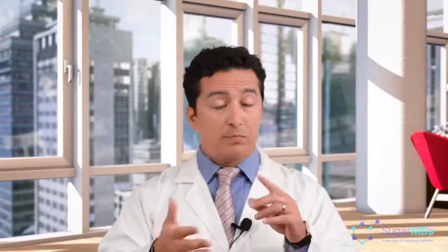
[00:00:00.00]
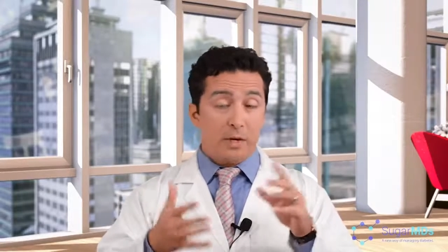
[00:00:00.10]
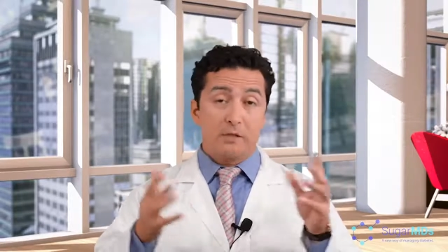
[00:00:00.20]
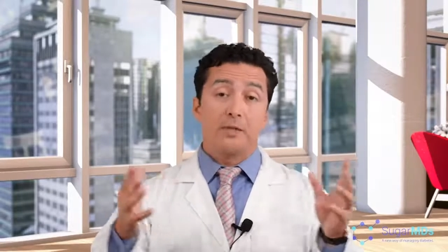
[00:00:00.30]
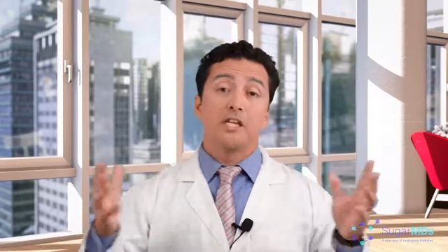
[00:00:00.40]

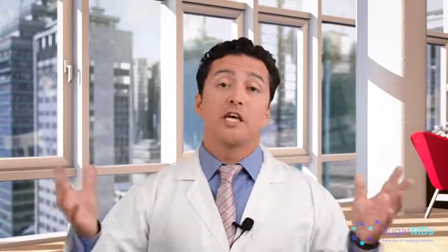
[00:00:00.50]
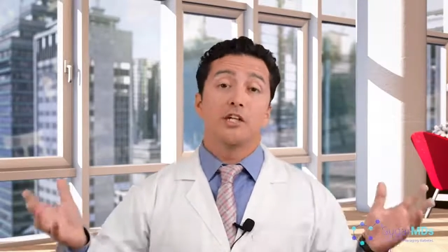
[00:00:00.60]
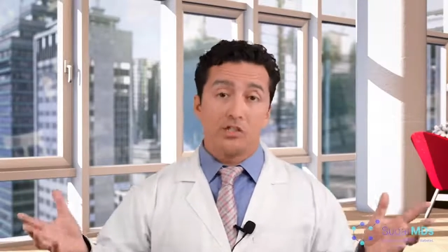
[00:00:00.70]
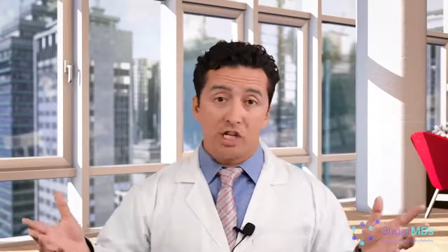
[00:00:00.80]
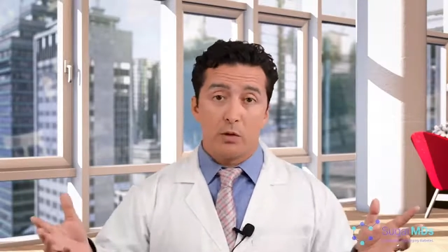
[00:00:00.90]
best
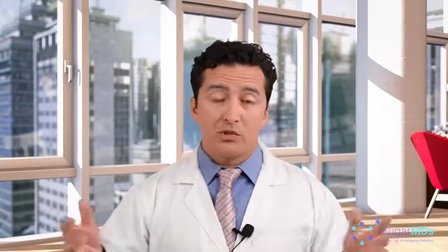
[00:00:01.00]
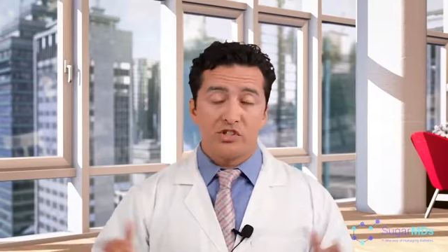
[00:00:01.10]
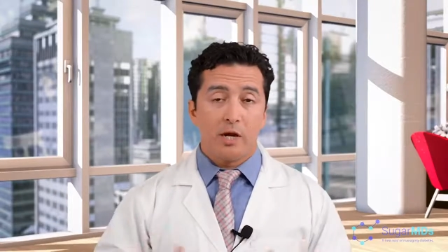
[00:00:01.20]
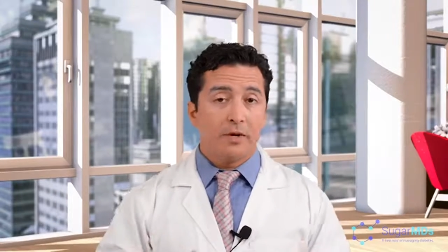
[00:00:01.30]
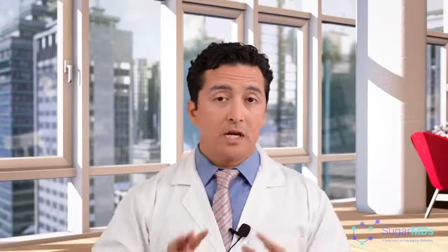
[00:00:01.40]
medications I would
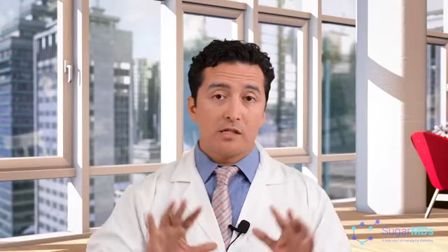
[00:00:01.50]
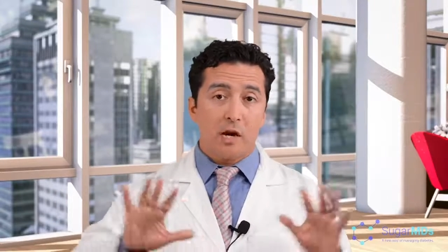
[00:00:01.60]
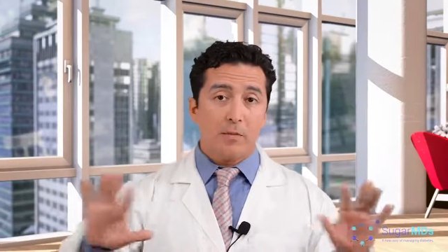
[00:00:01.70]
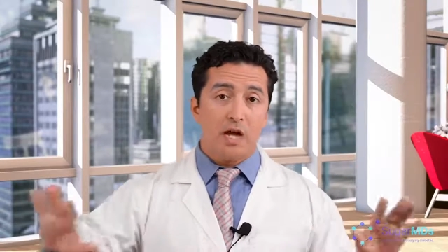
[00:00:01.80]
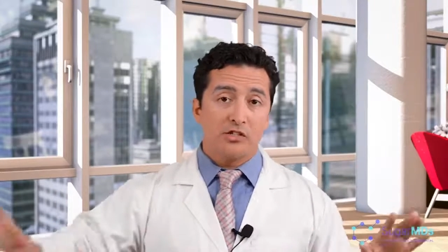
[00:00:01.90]
say, because
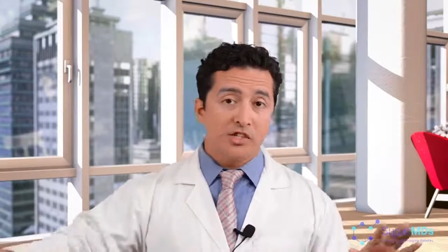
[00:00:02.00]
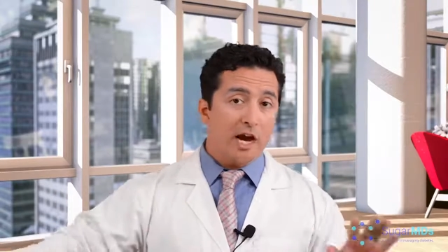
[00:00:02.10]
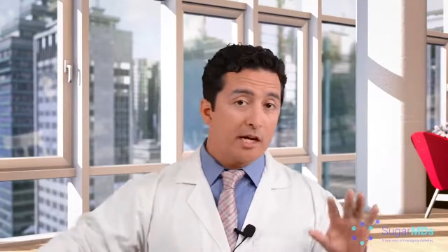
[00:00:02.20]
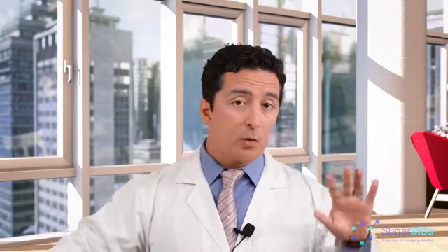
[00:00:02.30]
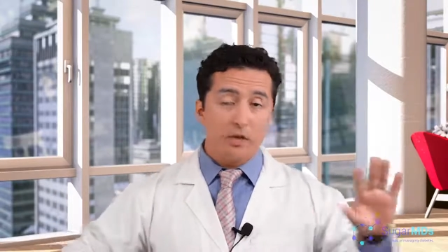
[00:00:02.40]
I'm not
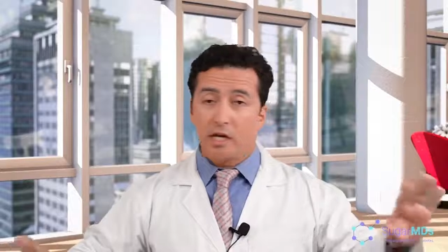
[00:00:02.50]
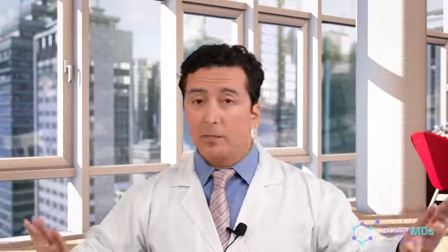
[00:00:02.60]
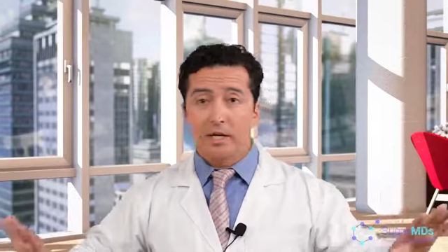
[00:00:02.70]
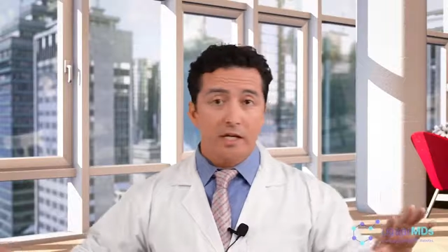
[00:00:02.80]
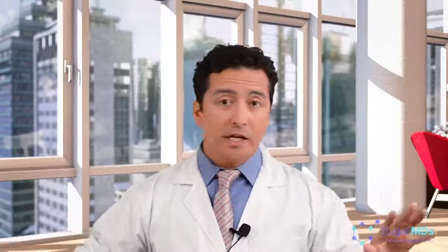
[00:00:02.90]
siding with
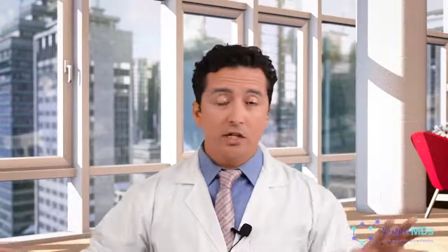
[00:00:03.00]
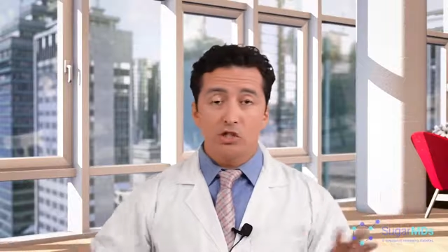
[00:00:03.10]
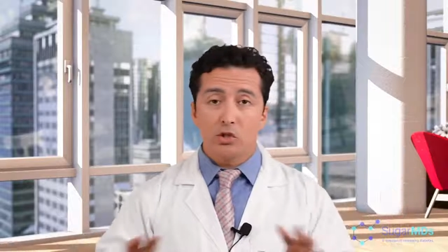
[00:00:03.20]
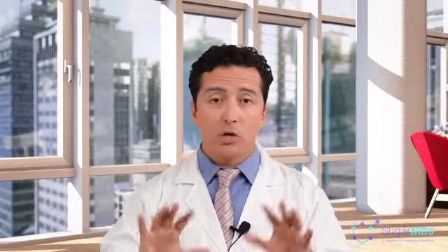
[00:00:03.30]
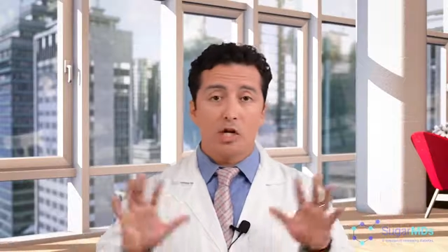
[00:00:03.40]
any
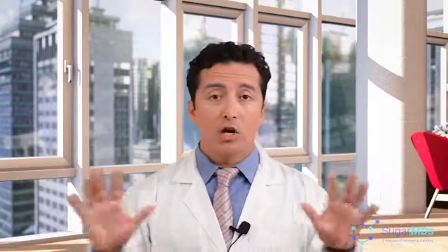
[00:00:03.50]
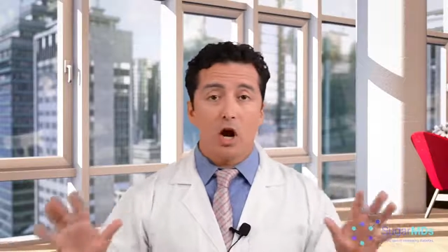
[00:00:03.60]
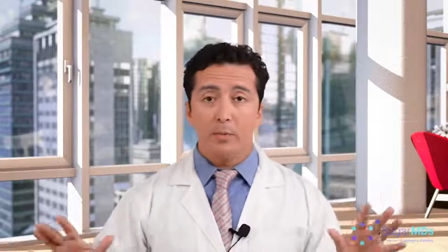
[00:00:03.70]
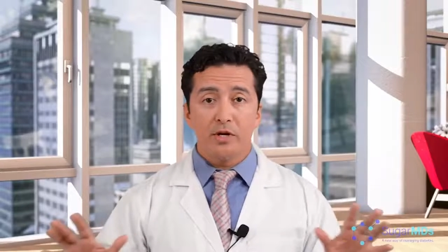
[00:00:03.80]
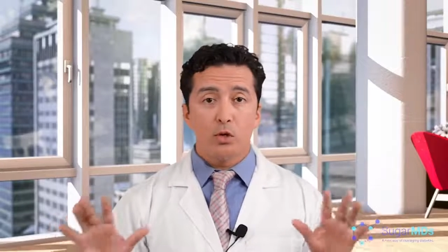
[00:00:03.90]
medications or any
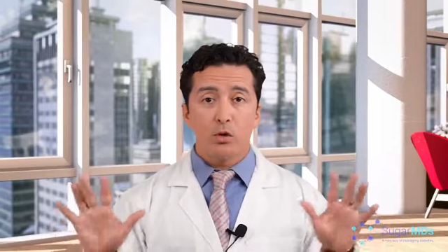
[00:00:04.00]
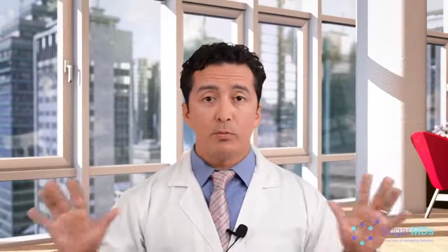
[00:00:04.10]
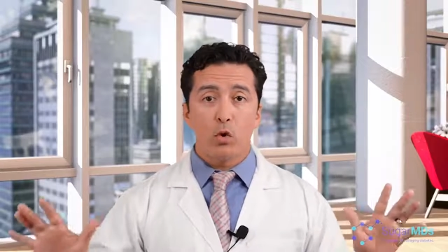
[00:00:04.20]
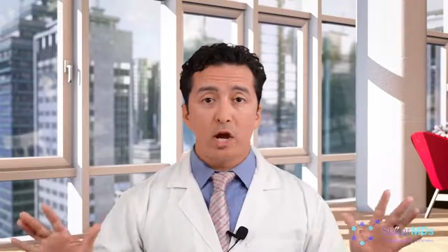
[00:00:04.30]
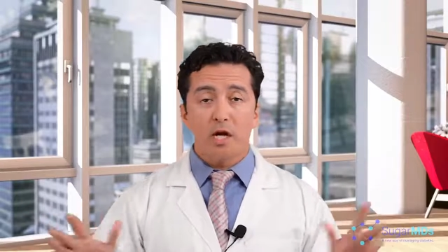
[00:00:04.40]
company or
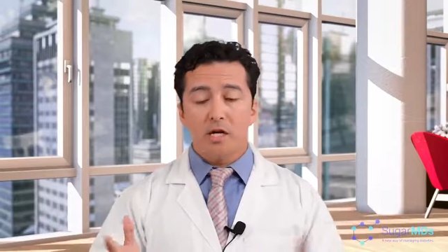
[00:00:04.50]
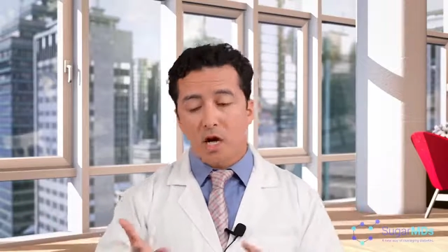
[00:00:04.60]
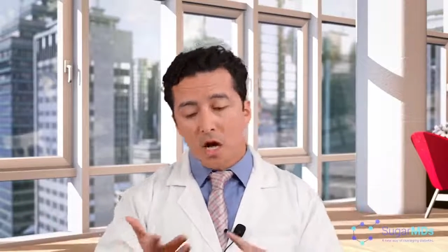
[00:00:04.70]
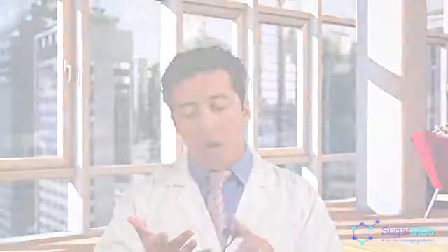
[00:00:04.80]
brand.